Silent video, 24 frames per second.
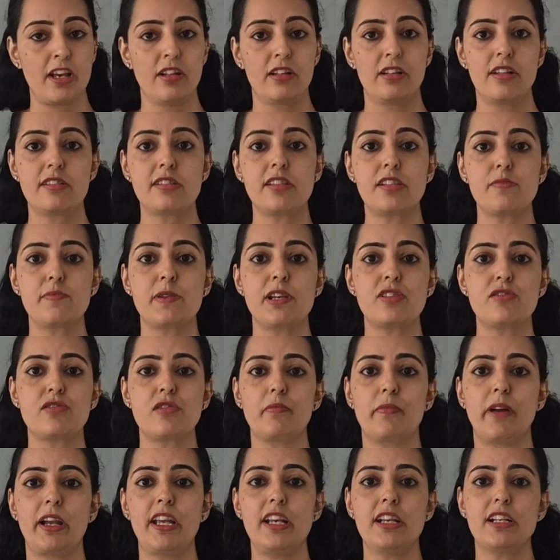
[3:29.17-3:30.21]
This is based
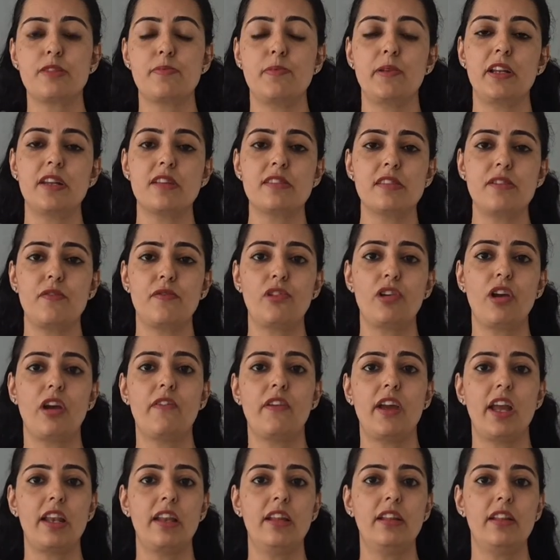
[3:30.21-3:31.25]
on my experience. If you
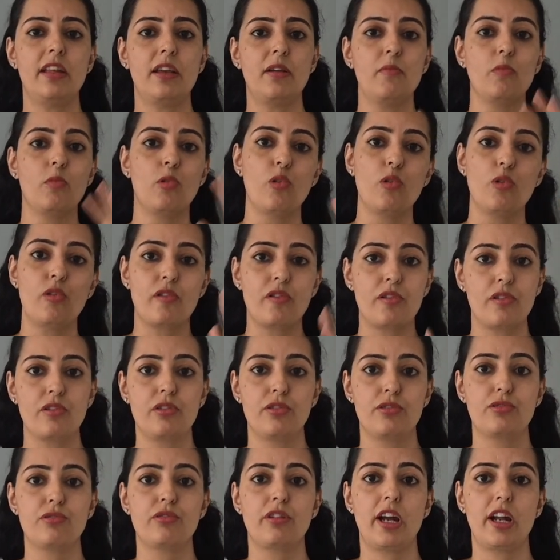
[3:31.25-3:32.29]
have anything more
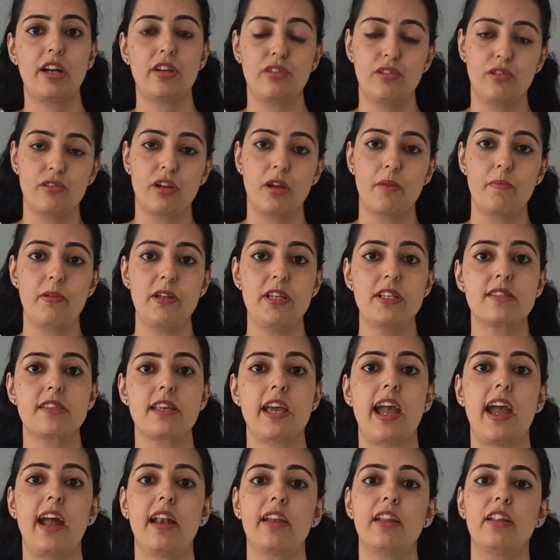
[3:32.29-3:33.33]
to that, you can please
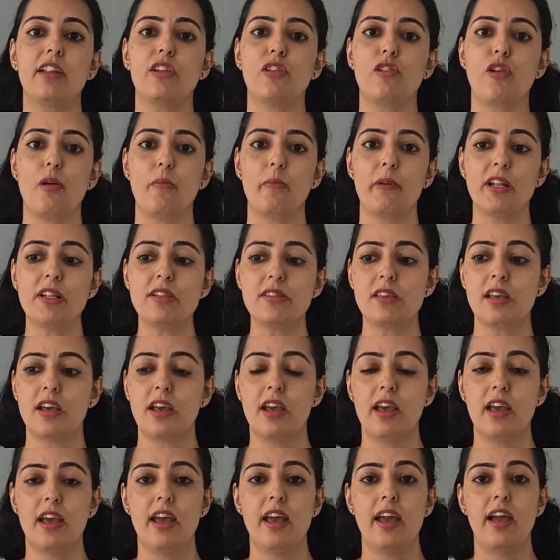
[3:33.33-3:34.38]
add in the comments
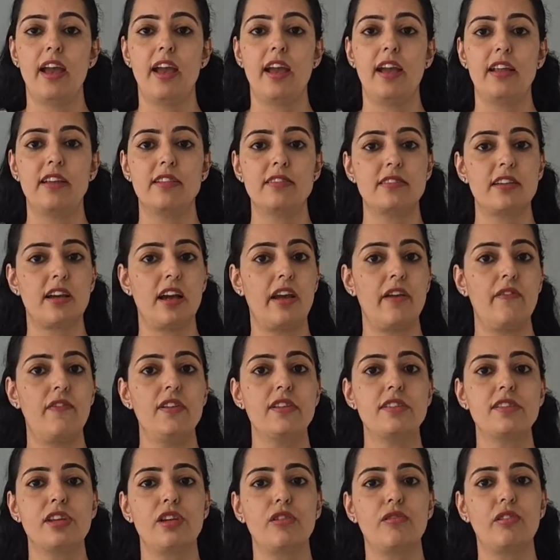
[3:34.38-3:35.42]
and I
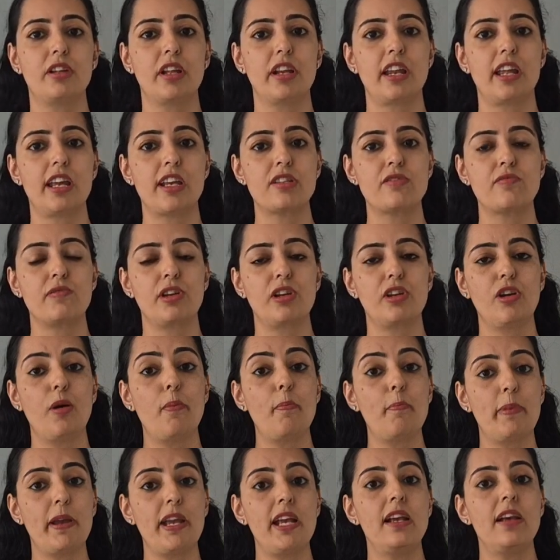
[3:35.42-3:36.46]
will see you in the next video.
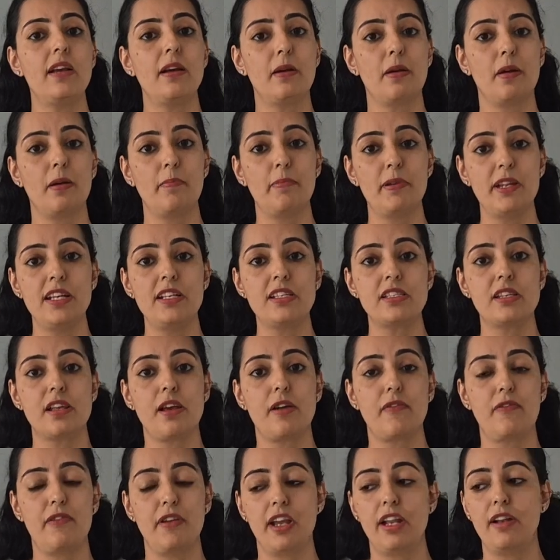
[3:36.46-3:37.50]
Uh, please
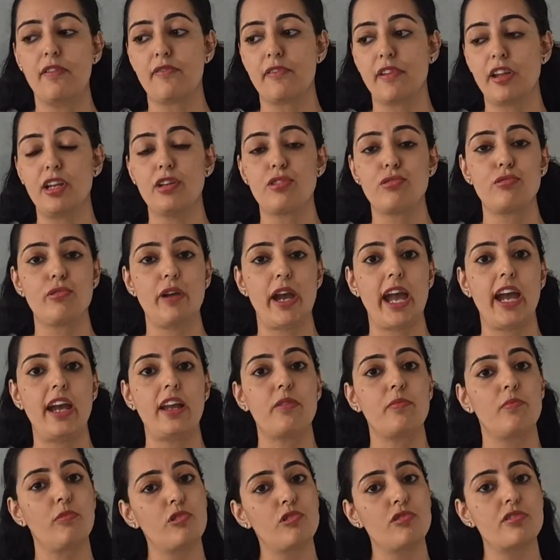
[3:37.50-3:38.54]
feel free to
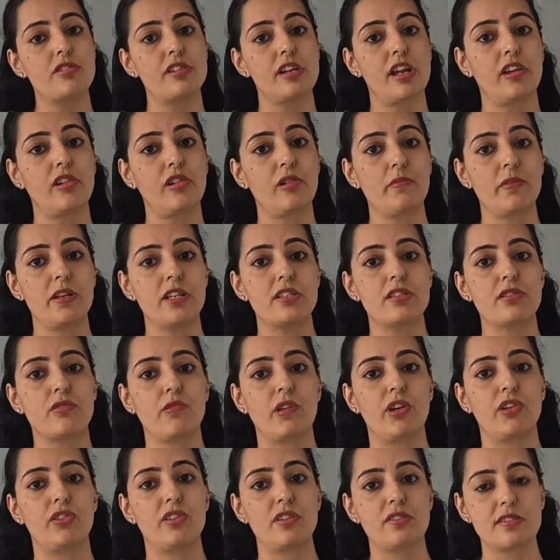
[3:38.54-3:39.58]
add more scenario based
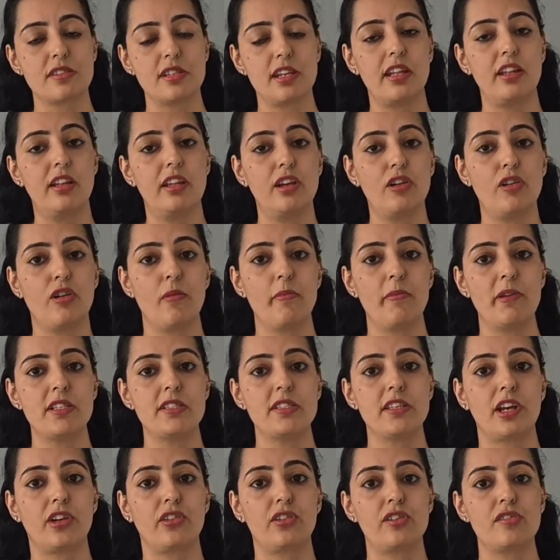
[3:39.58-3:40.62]
questions in the comment
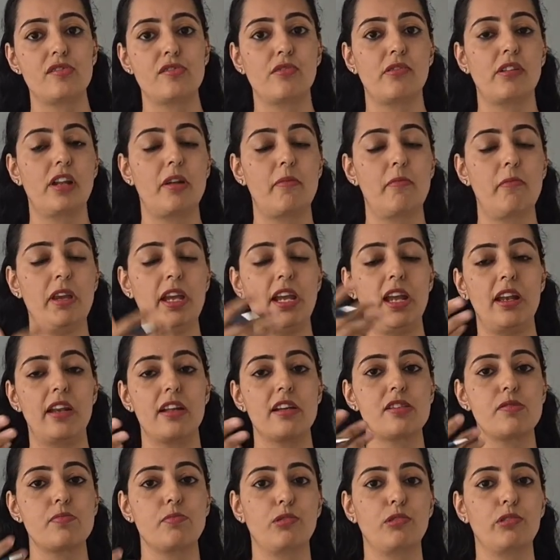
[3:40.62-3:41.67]
section so that me and
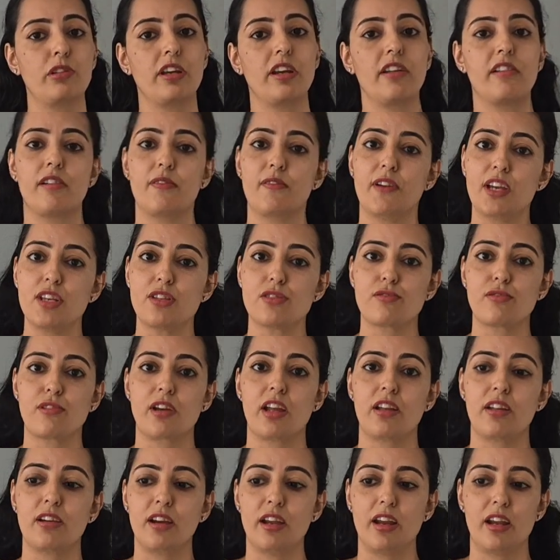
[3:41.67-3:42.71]
us both can revise
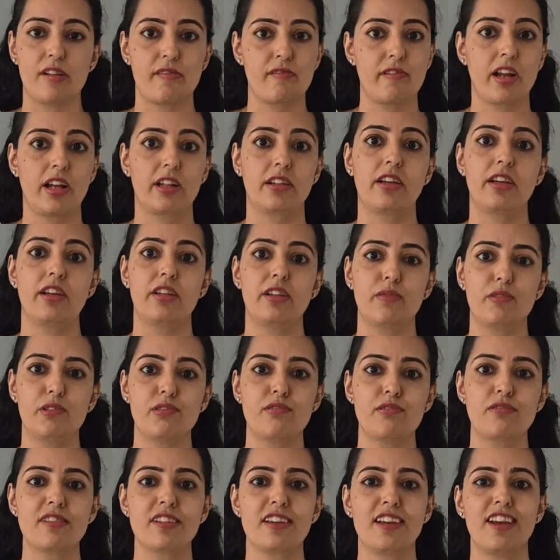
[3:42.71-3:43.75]
together and crack the
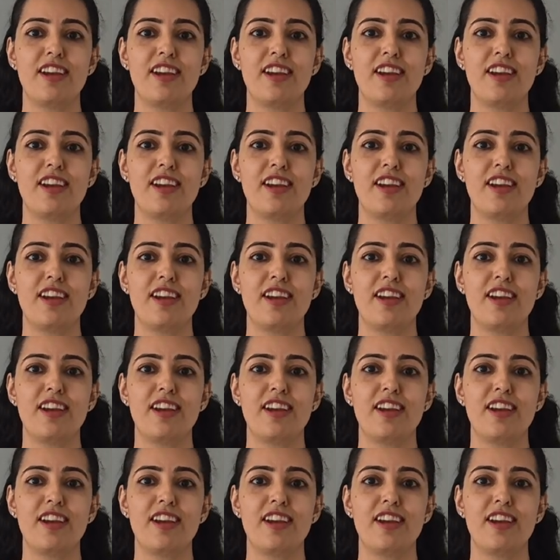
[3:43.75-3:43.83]
interviews.